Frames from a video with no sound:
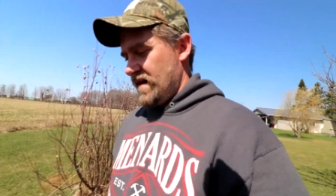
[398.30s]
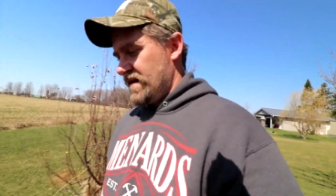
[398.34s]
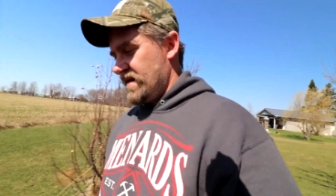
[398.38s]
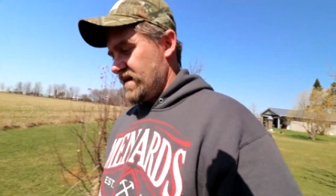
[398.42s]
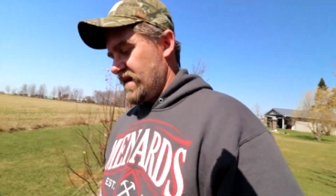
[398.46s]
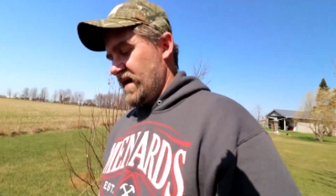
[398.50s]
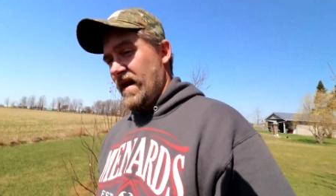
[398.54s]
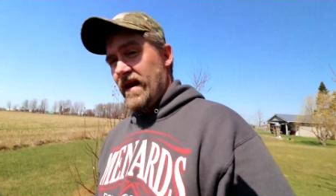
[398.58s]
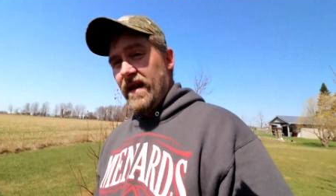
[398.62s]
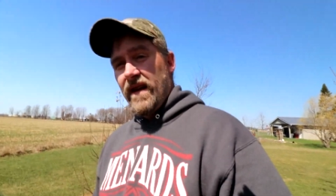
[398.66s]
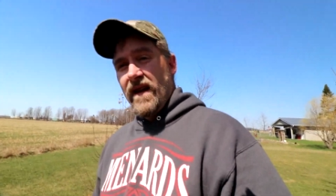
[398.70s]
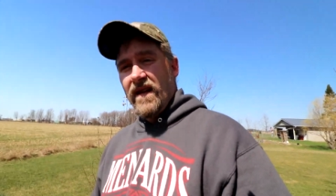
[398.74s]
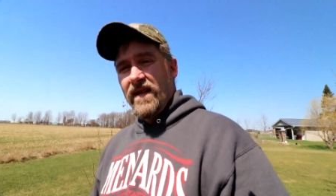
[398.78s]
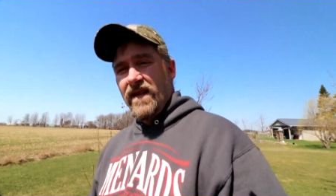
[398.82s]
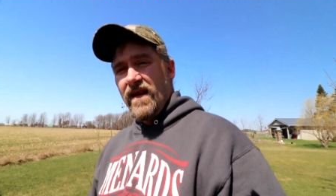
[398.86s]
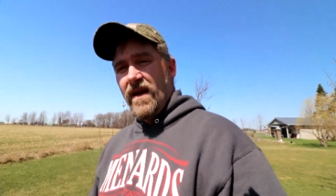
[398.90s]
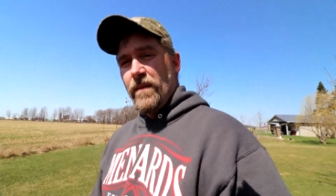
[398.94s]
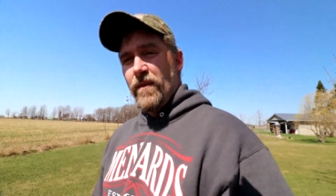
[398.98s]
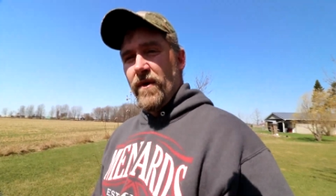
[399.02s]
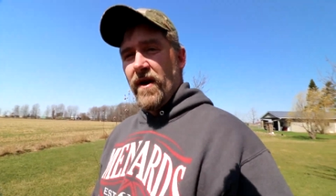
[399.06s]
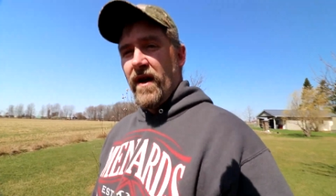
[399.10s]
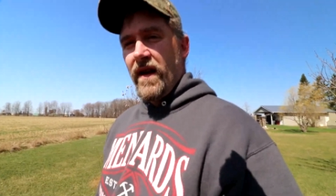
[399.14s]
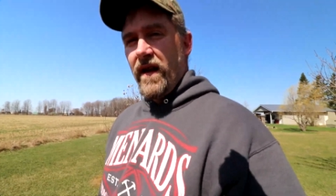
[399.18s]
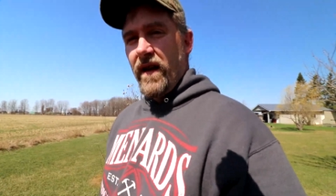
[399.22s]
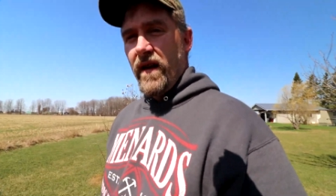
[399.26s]
You got to get
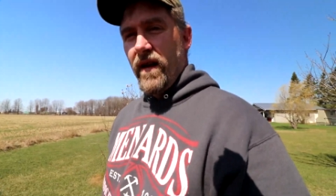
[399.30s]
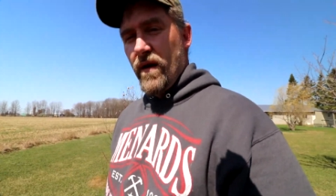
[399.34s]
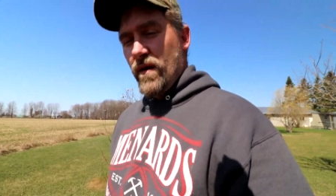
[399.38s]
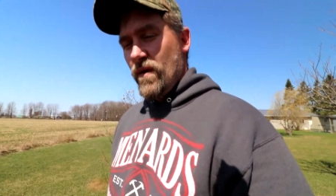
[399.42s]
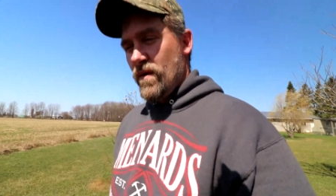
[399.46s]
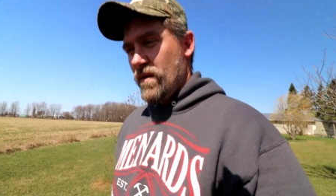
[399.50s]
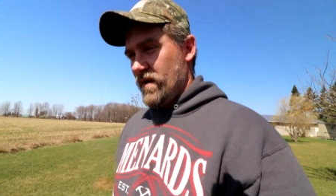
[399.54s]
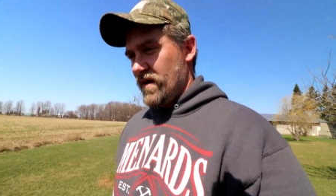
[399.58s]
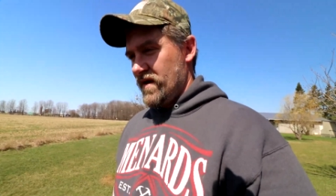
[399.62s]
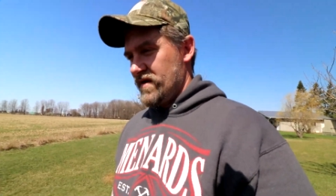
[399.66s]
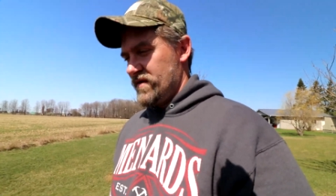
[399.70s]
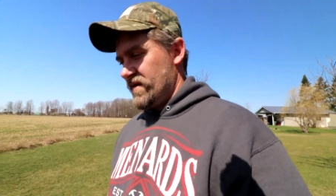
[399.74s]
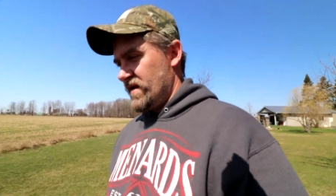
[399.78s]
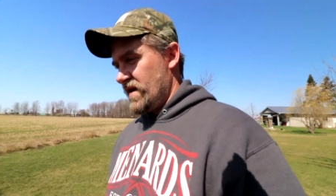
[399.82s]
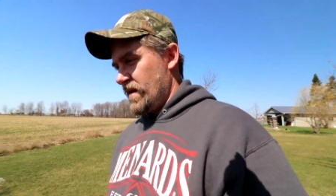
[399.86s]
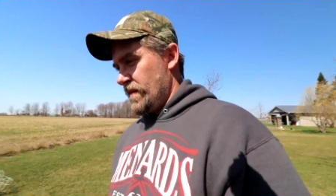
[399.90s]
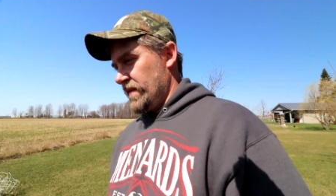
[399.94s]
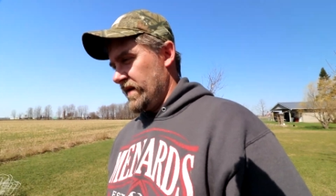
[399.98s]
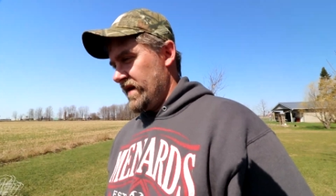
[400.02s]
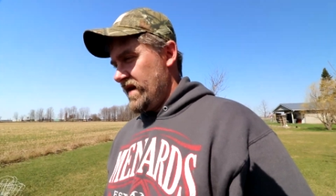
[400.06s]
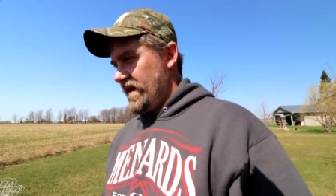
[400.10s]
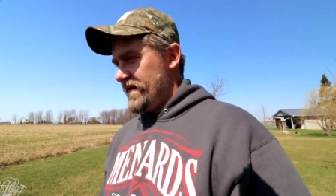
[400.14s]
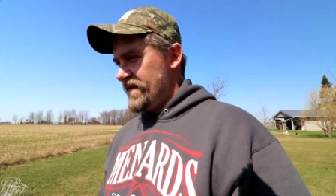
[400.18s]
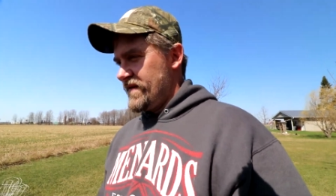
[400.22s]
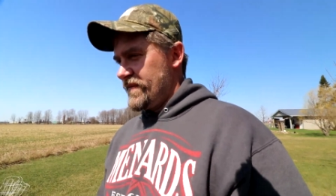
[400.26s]
them ready to go, because when them
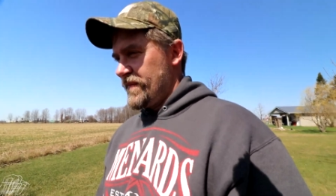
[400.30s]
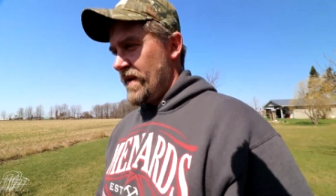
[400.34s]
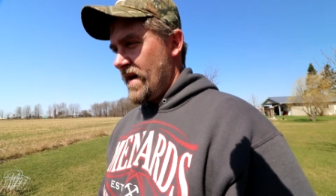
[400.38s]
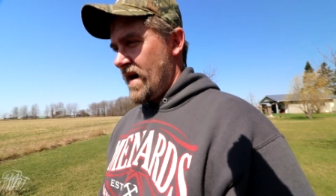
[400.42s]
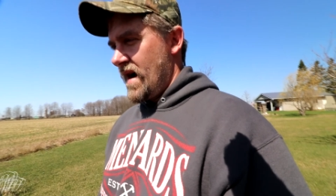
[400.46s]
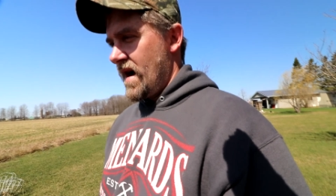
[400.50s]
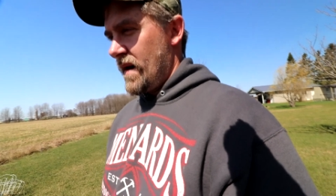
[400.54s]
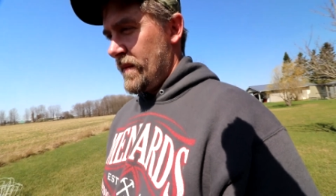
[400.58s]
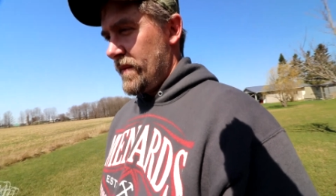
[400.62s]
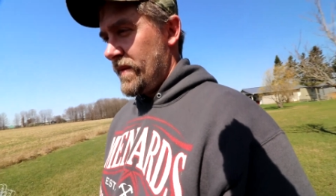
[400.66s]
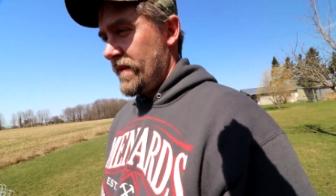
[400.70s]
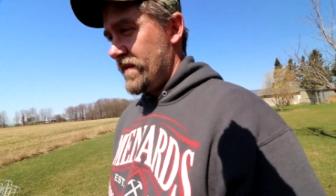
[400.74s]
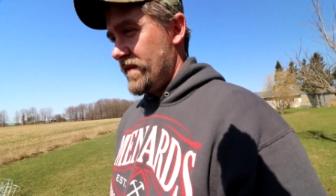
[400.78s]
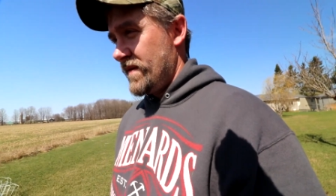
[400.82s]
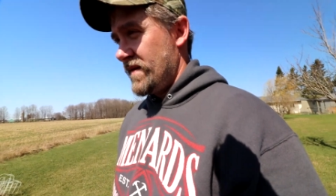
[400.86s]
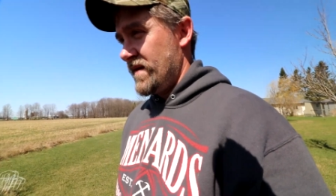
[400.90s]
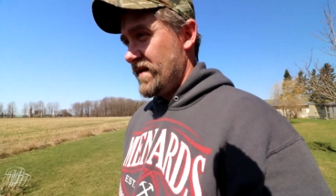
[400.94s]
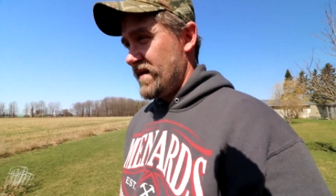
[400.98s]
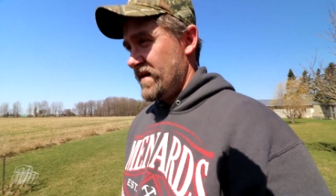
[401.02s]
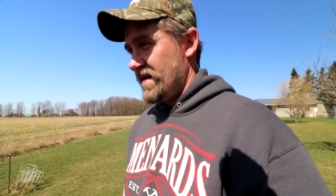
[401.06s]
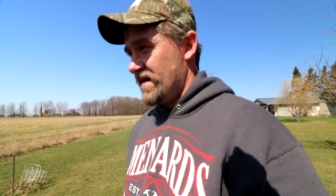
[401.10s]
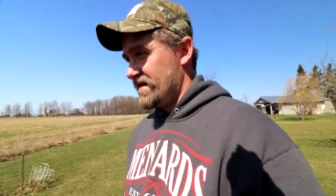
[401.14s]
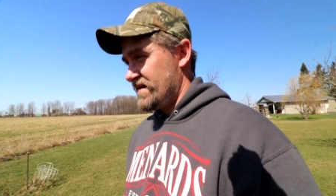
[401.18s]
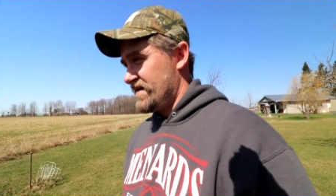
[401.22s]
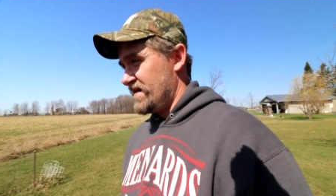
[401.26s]
leaves pop,
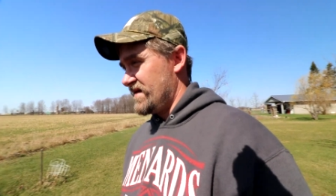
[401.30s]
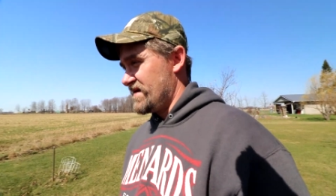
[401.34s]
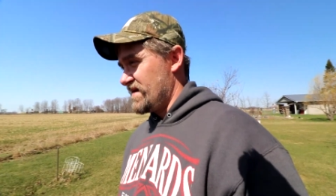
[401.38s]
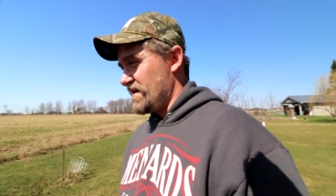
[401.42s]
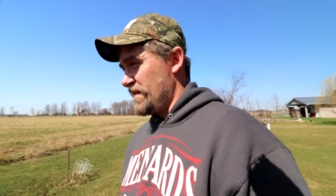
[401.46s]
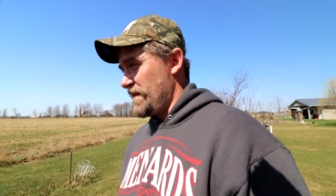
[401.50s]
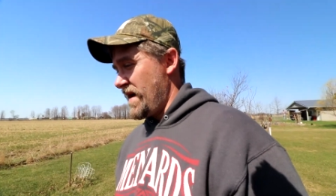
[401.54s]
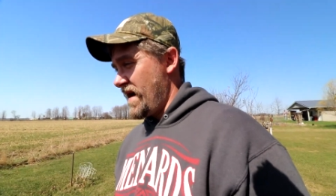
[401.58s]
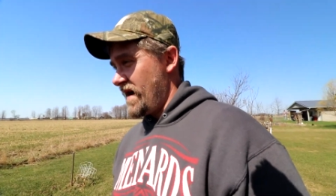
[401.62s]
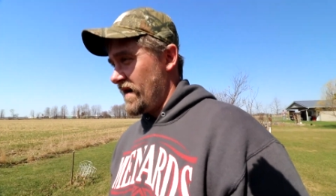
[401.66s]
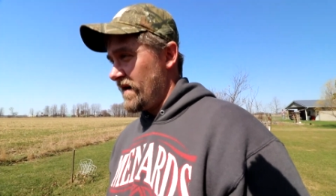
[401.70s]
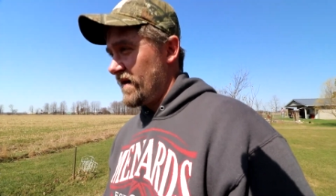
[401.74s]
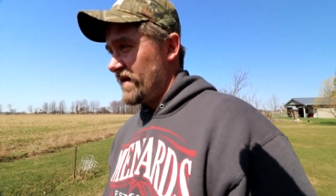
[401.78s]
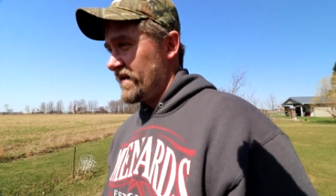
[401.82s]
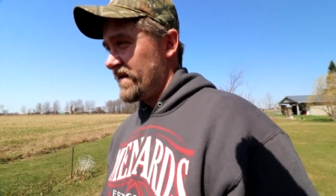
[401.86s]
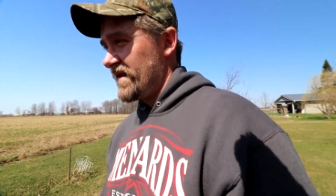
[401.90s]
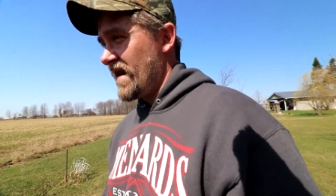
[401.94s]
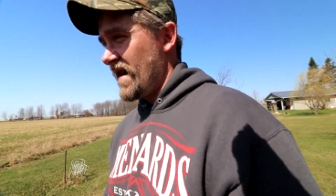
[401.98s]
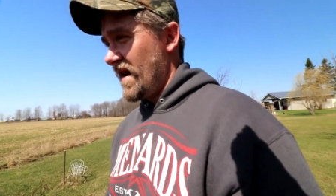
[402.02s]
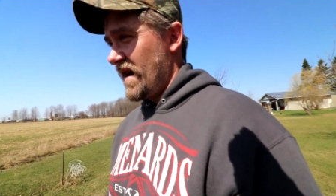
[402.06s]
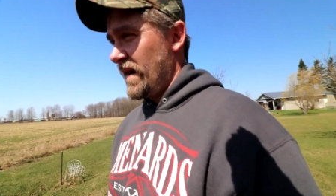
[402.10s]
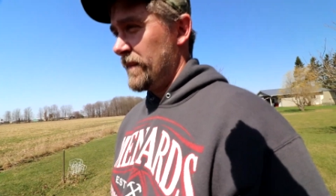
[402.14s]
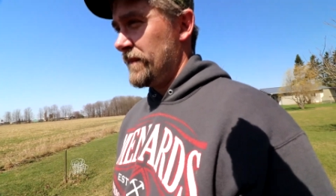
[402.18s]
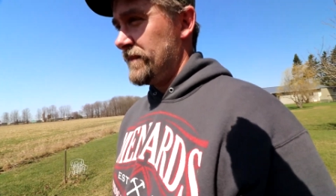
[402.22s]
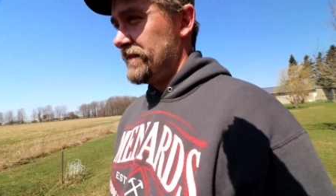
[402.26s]
it's just a matter of
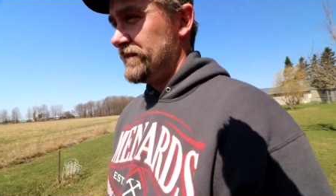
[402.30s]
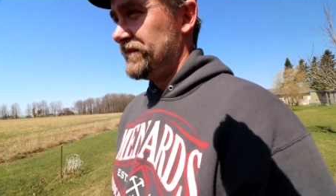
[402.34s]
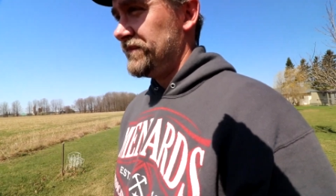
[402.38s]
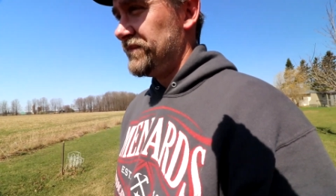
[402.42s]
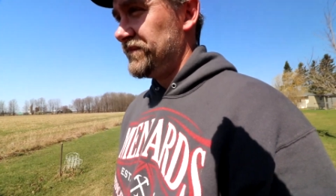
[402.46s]
time.